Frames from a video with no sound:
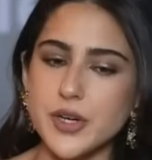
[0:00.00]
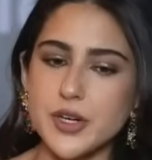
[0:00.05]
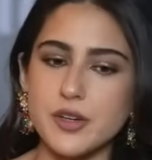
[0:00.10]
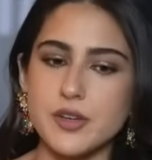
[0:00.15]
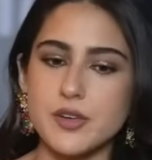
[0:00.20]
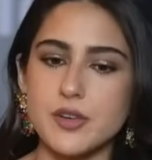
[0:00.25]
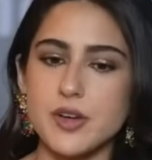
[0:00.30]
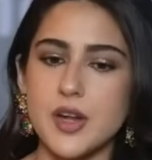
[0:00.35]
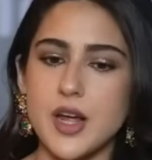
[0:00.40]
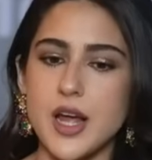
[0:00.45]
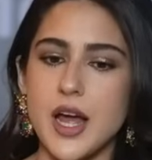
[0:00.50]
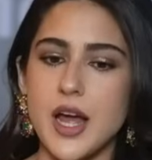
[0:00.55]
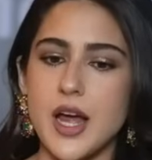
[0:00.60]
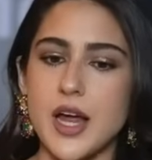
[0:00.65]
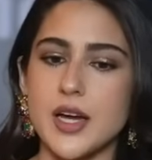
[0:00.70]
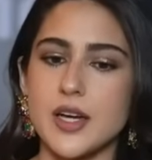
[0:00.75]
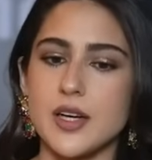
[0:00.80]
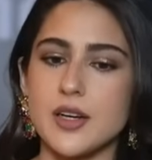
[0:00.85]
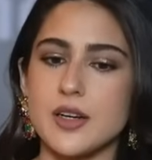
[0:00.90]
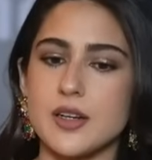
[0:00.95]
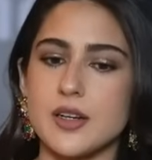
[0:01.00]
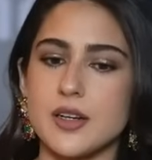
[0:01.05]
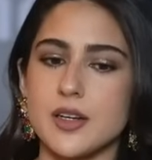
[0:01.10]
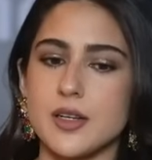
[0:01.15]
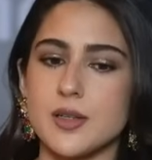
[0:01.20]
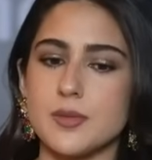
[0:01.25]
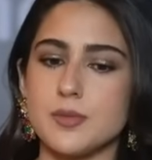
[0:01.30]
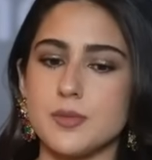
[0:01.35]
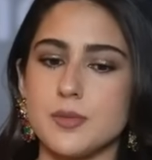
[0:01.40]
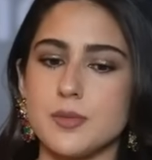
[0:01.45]
it, and
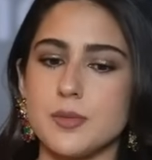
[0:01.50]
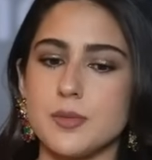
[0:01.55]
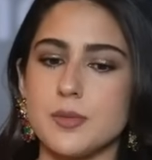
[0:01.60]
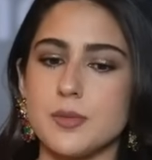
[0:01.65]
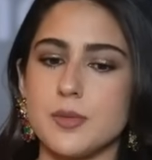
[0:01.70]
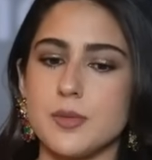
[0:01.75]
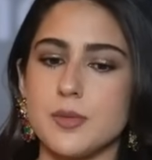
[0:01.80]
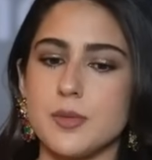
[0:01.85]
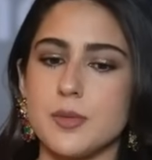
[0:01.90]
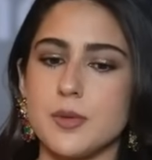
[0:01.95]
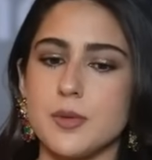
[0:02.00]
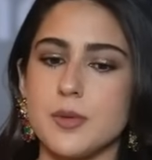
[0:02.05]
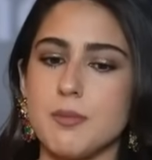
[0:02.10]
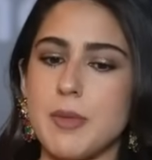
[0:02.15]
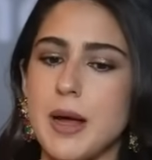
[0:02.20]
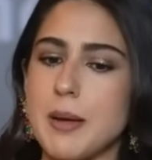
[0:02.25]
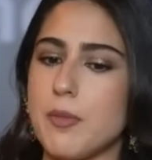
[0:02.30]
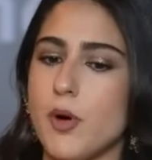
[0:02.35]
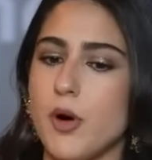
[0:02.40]
um, my